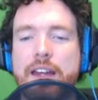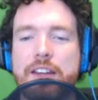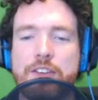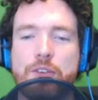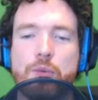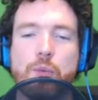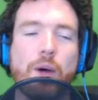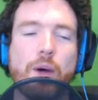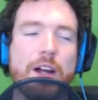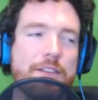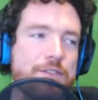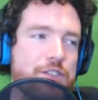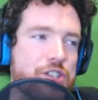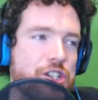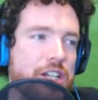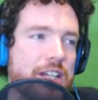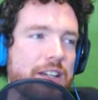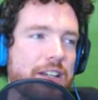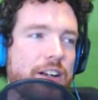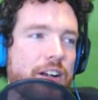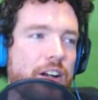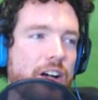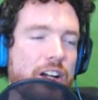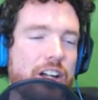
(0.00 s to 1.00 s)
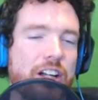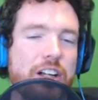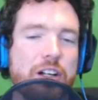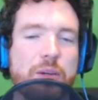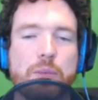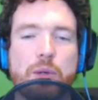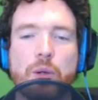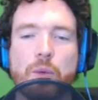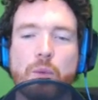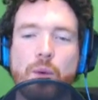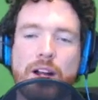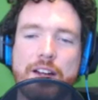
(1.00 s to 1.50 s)
that his wife cheated on
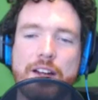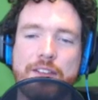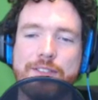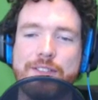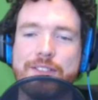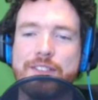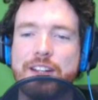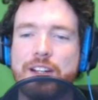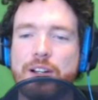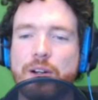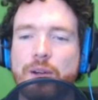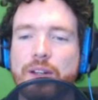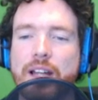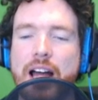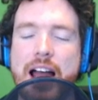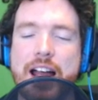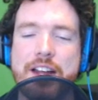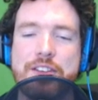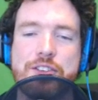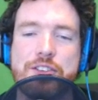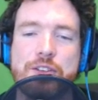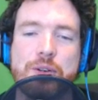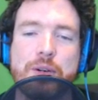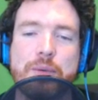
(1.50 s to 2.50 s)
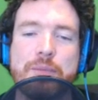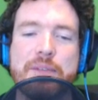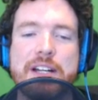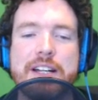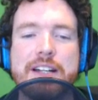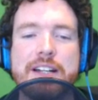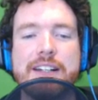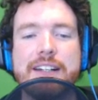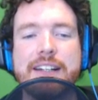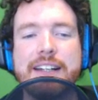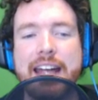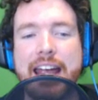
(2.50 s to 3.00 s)
him or wife, you know, lied to him,
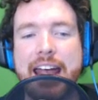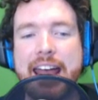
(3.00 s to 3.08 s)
